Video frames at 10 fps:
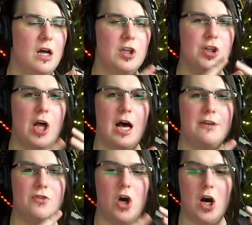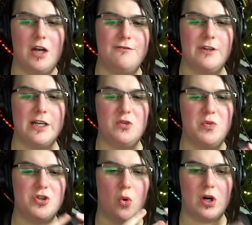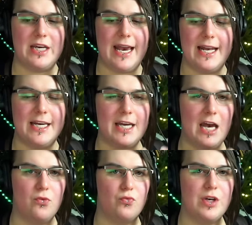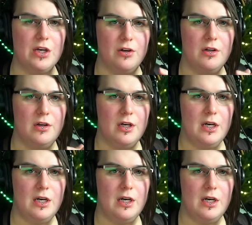a lot of conflict was organic and real.